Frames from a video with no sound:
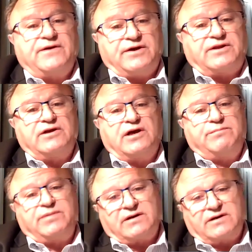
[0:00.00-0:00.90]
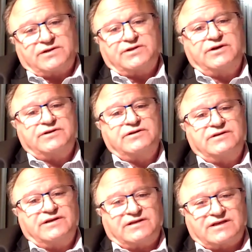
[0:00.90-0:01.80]
Ethiopia
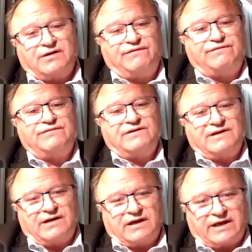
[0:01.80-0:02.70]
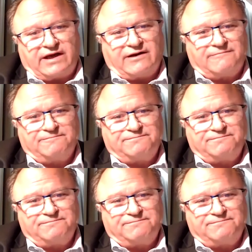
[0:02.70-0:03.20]
asserted itself again.